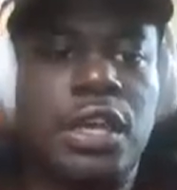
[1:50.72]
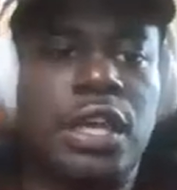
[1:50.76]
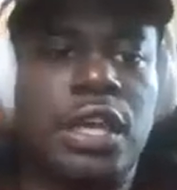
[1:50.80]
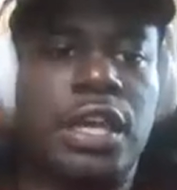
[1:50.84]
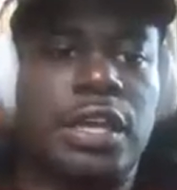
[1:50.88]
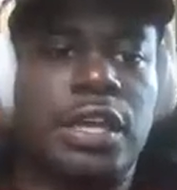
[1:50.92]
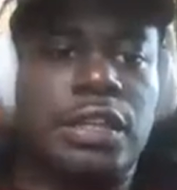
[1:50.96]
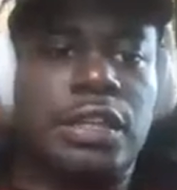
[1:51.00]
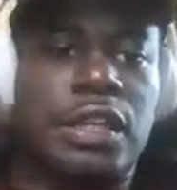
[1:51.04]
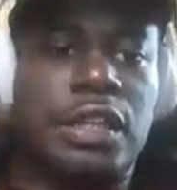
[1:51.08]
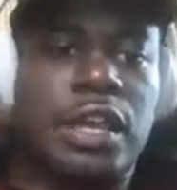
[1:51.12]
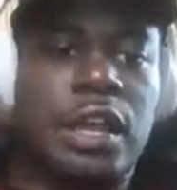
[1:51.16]

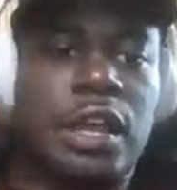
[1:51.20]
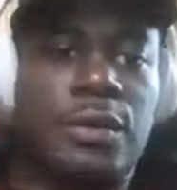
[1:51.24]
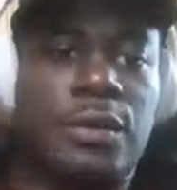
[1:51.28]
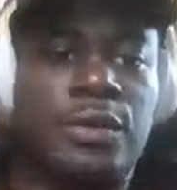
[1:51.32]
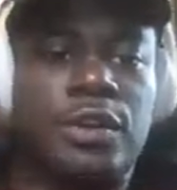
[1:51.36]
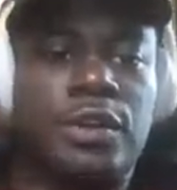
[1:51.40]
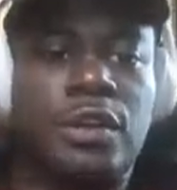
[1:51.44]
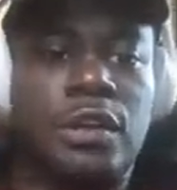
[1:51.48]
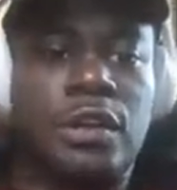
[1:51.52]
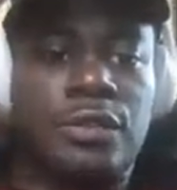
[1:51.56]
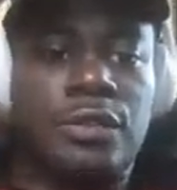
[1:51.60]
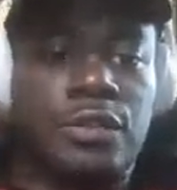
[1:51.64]
in the
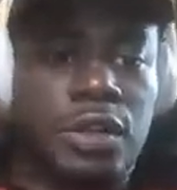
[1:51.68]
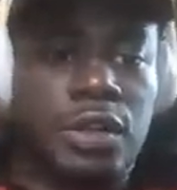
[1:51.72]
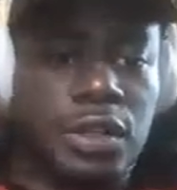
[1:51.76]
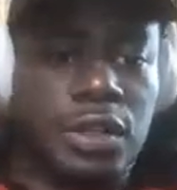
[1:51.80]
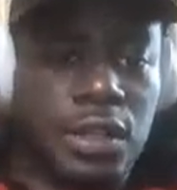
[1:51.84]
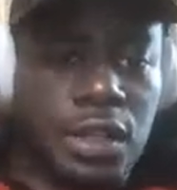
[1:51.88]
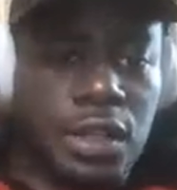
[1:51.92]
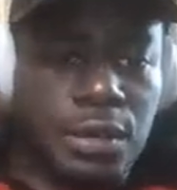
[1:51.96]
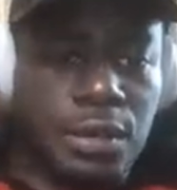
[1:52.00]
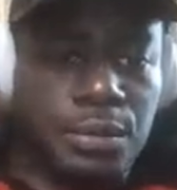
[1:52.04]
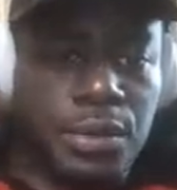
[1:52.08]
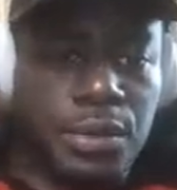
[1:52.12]
area of
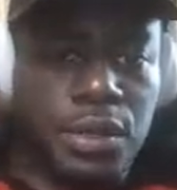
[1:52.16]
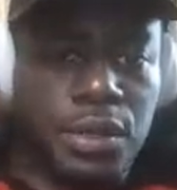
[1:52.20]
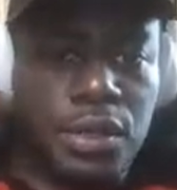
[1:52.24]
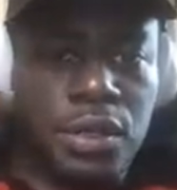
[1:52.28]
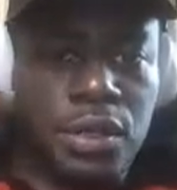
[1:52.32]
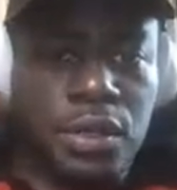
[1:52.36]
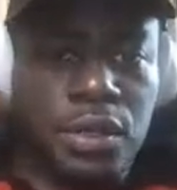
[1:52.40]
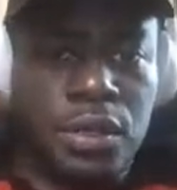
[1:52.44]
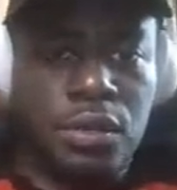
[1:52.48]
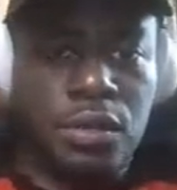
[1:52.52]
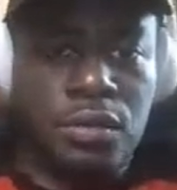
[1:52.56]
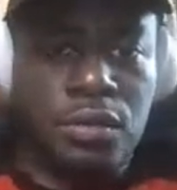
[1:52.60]

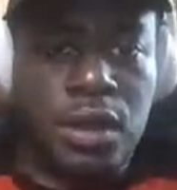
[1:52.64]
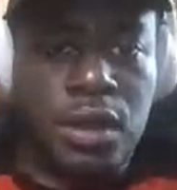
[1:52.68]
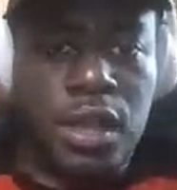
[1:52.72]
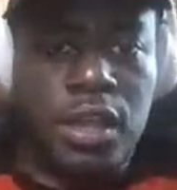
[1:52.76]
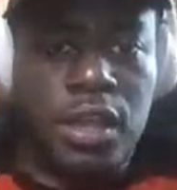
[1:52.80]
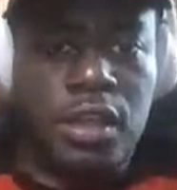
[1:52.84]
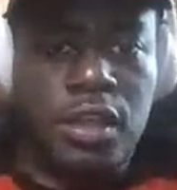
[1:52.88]
Columbia right